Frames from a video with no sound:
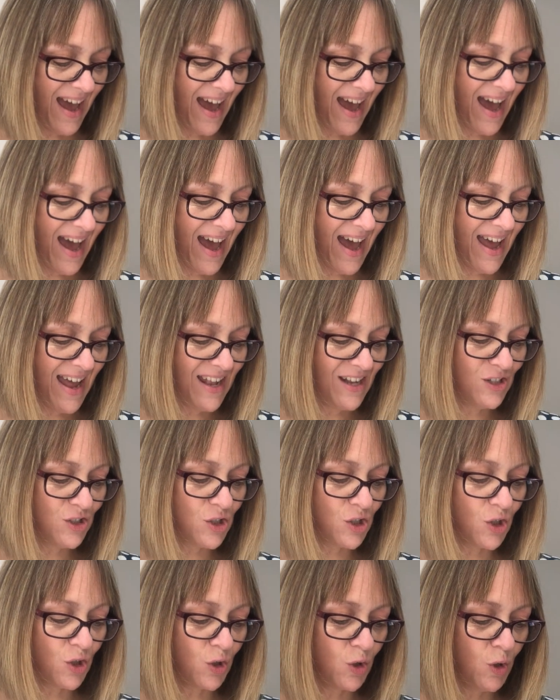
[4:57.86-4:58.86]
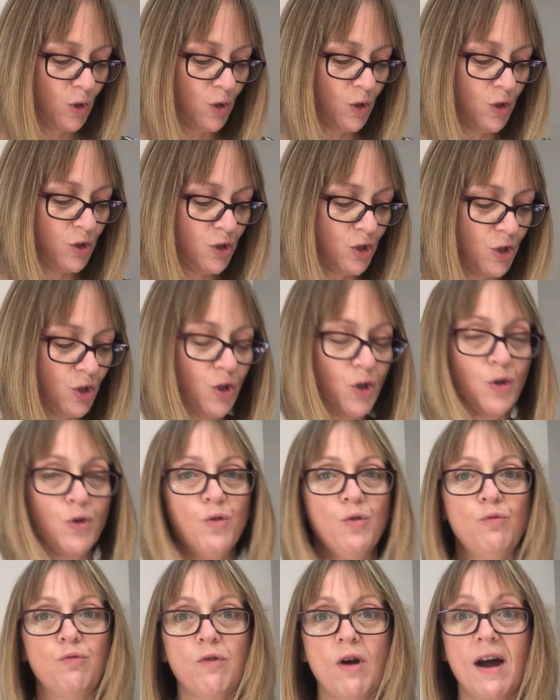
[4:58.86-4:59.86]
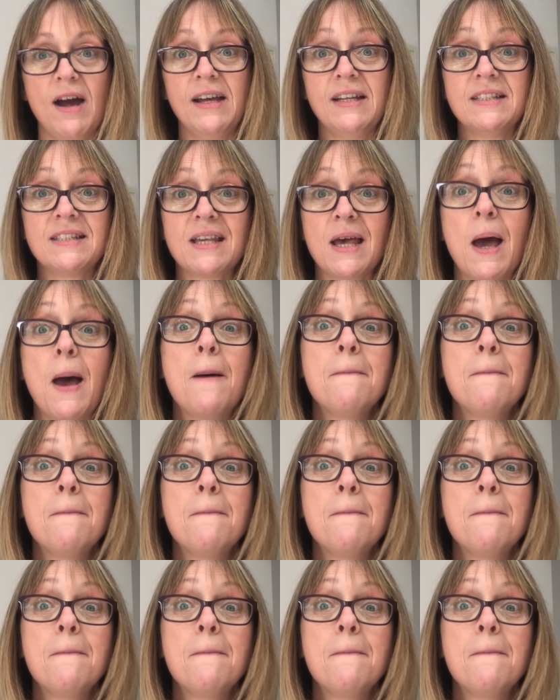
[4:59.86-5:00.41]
And could you write